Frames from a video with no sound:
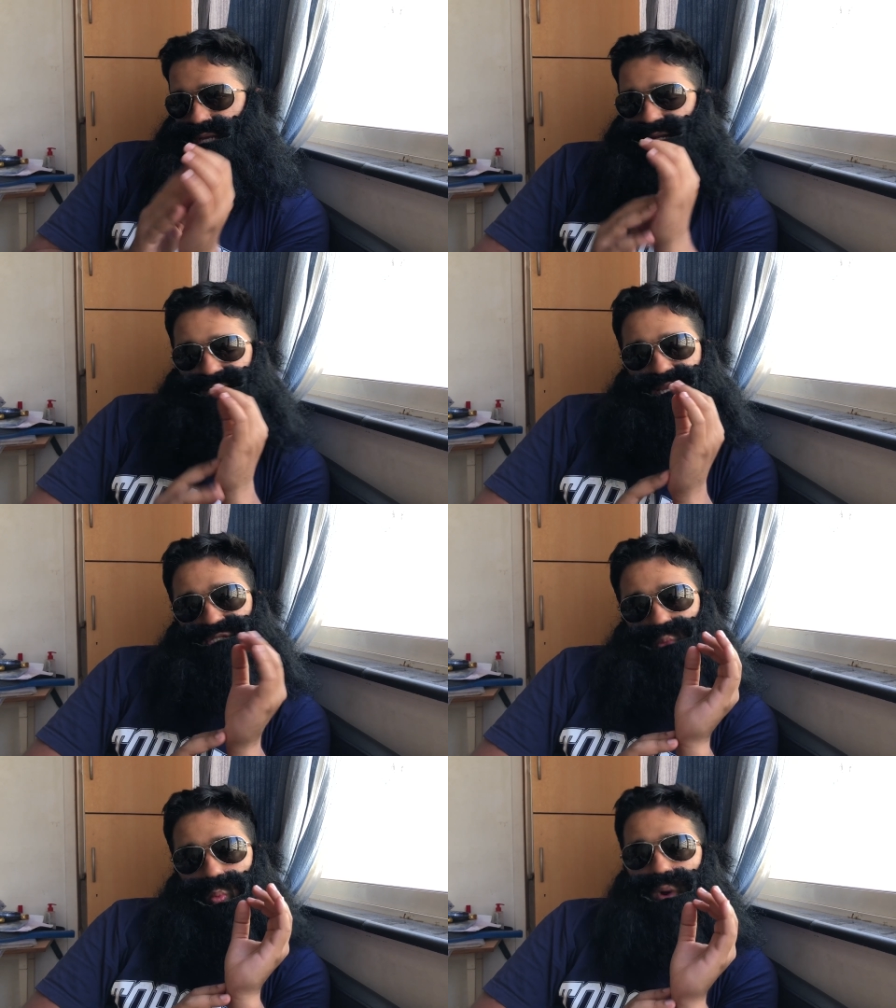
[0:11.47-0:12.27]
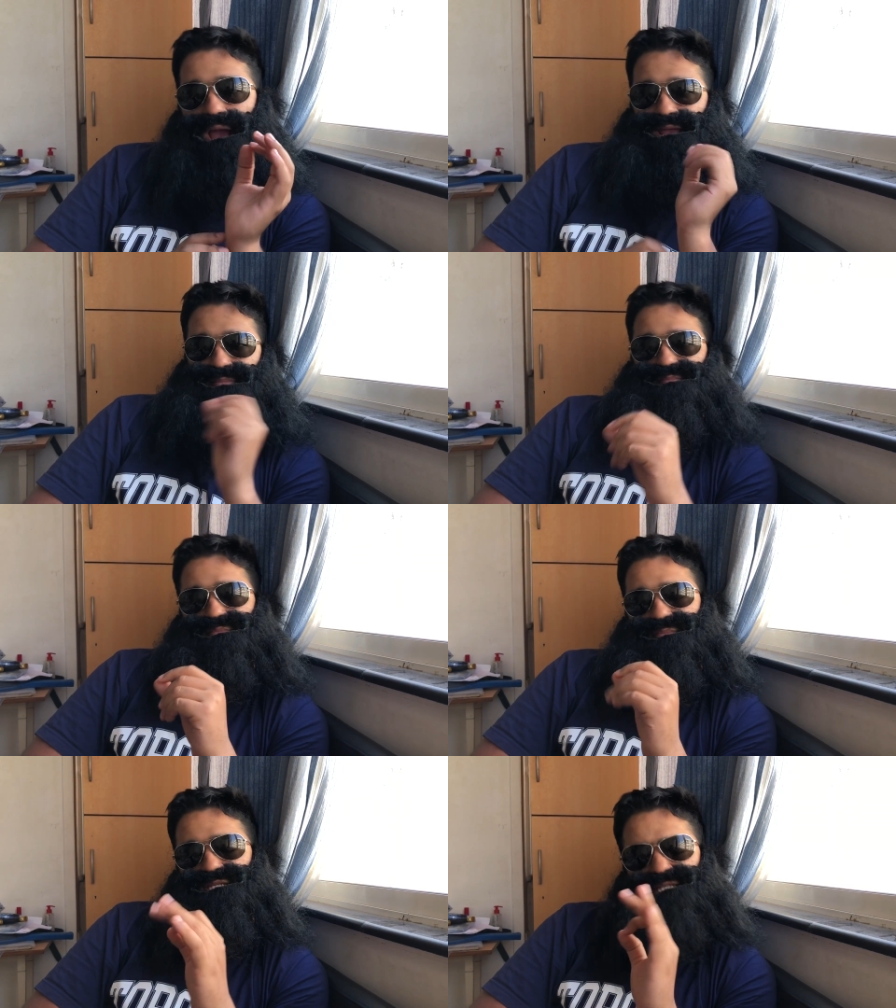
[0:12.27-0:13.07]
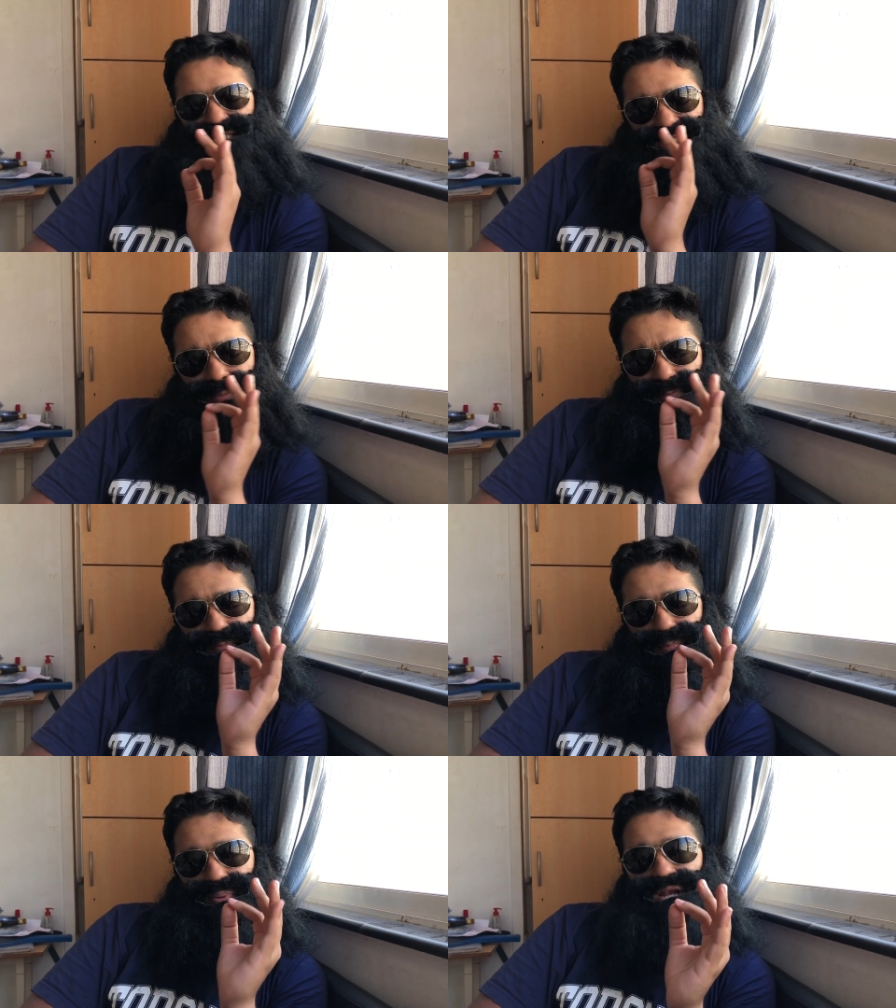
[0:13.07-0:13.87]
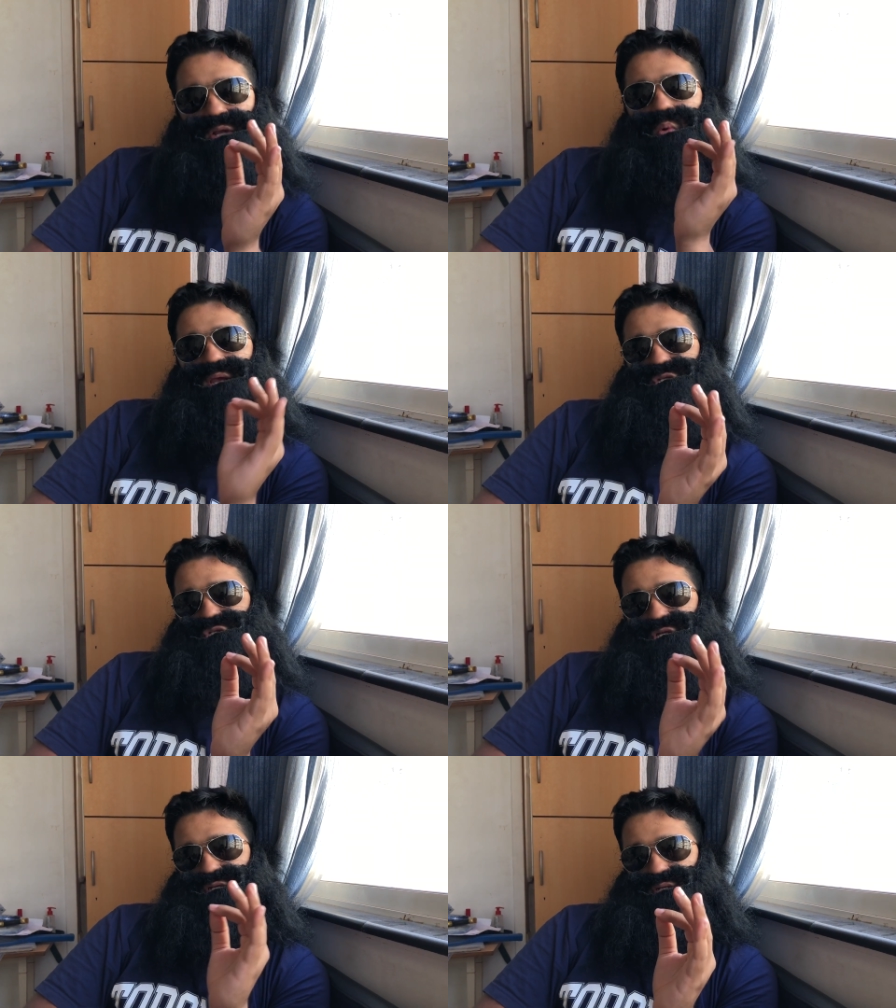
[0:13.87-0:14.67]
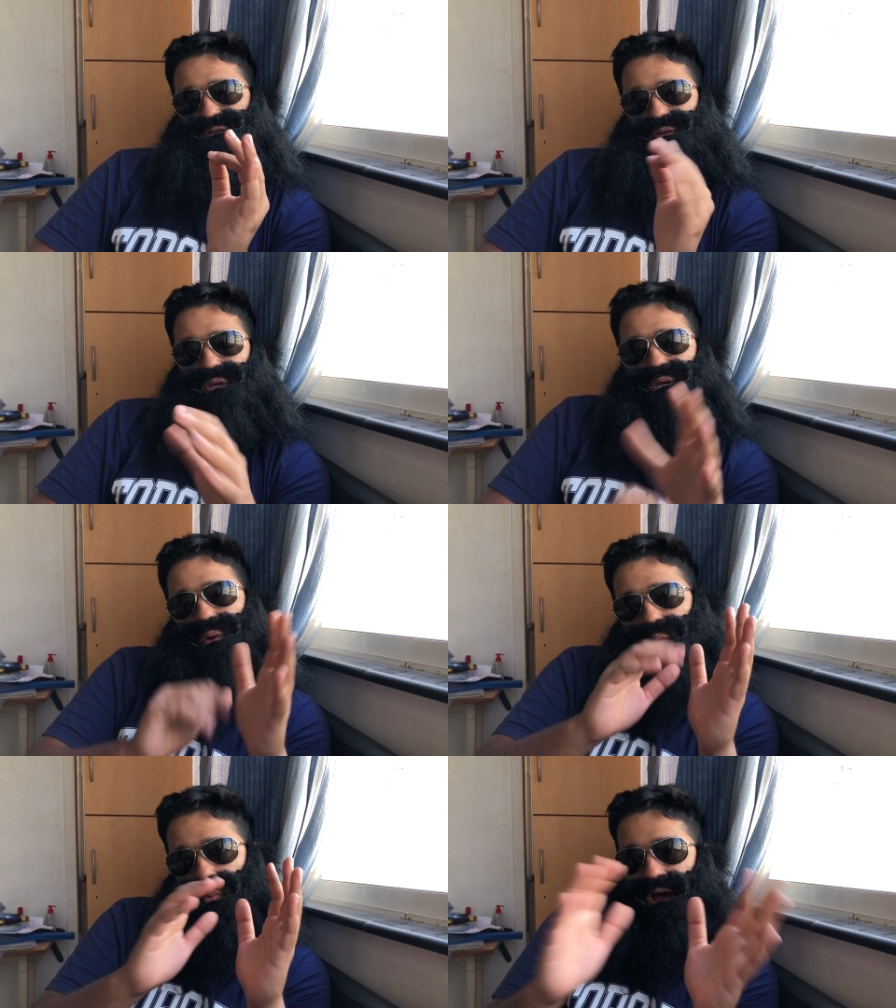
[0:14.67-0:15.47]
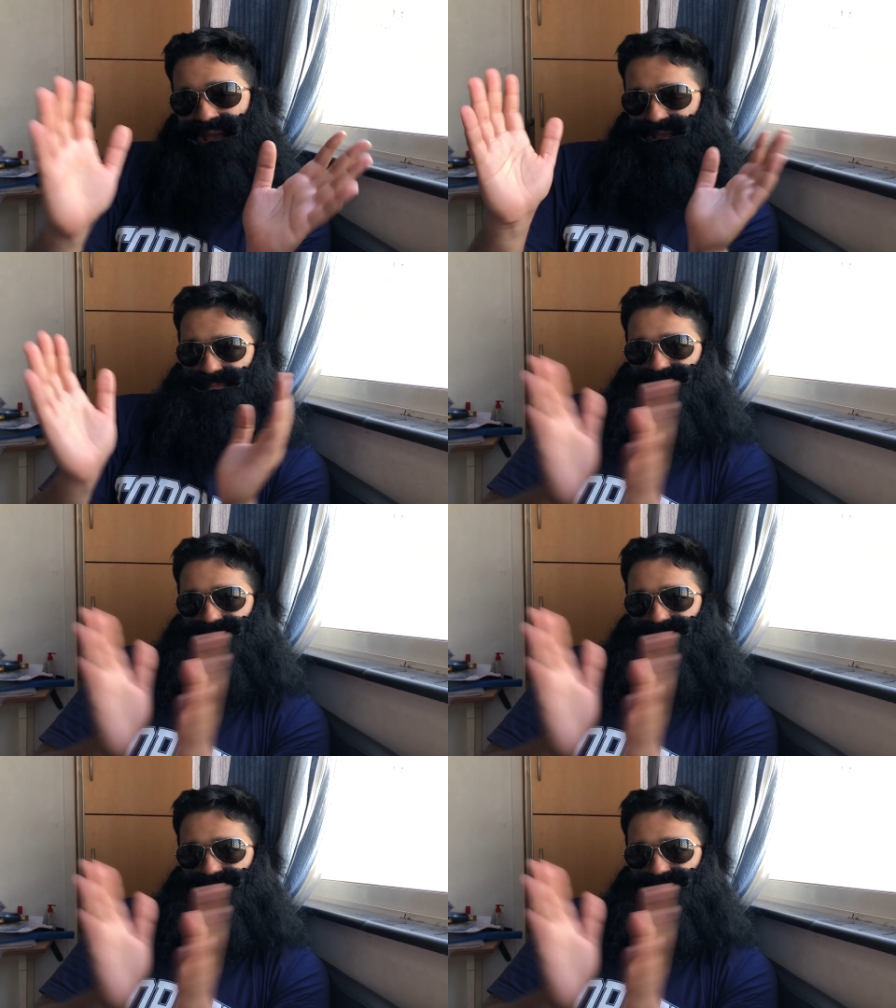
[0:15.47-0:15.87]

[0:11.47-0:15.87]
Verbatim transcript: it is why simple question why